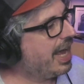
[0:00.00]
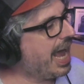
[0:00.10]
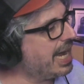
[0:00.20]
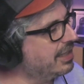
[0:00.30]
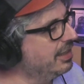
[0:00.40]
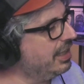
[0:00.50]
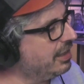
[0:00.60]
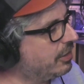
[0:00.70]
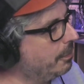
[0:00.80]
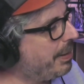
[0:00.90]

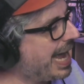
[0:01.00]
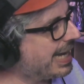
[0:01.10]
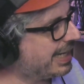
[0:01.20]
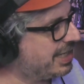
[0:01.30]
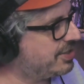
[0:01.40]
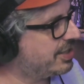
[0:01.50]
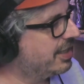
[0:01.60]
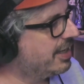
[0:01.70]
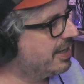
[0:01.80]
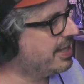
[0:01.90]
analytical package
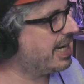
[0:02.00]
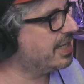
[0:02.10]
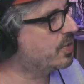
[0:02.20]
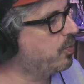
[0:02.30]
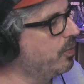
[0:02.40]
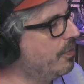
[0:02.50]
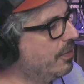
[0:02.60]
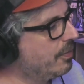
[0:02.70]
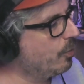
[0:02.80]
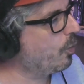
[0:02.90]
that is
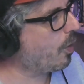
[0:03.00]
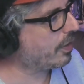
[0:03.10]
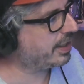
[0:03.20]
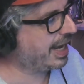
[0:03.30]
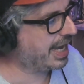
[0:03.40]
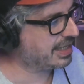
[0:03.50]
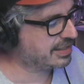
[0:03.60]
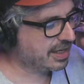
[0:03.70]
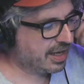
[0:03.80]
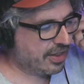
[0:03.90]
Warren
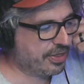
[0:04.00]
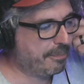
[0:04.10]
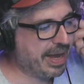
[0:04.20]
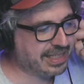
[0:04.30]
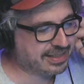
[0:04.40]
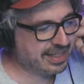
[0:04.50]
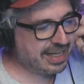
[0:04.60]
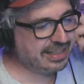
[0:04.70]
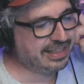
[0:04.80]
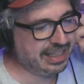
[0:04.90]
Hayes, the best
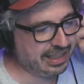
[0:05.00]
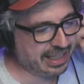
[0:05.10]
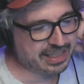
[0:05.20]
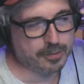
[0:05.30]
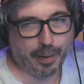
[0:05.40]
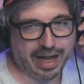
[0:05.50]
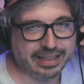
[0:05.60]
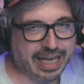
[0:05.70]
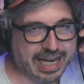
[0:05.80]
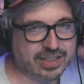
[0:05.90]
D-list
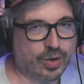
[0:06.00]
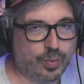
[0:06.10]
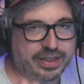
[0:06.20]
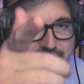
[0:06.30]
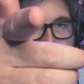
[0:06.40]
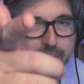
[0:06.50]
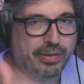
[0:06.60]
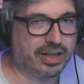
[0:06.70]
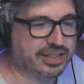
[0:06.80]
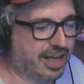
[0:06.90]
podcaster with the
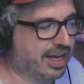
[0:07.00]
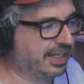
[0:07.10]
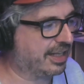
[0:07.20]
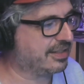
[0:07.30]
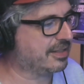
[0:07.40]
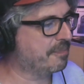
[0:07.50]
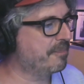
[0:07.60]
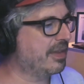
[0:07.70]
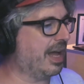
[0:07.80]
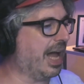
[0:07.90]
A-plus audience.
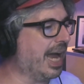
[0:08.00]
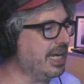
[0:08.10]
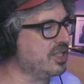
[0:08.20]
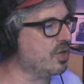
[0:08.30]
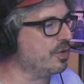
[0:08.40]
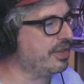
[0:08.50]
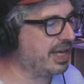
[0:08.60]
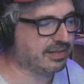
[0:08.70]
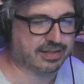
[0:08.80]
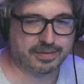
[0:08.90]
I do
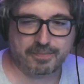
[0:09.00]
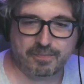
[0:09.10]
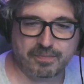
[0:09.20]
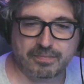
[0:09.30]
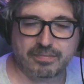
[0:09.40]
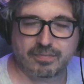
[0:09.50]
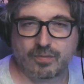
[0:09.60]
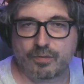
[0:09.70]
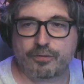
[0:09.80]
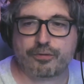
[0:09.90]
this
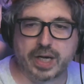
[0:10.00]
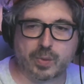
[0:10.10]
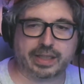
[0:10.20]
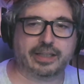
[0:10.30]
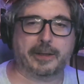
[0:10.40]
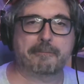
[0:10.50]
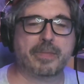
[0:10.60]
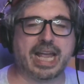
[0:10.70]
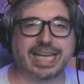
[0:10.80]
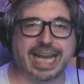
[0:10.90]
frequently.
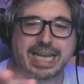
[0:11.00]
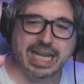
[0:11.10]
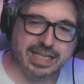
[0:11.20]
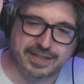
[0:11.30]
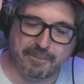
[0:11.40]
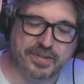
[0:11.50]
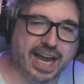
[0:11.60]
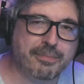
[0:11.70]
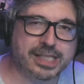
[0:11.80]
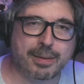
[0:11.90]

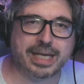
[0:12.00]
Sometimes I'm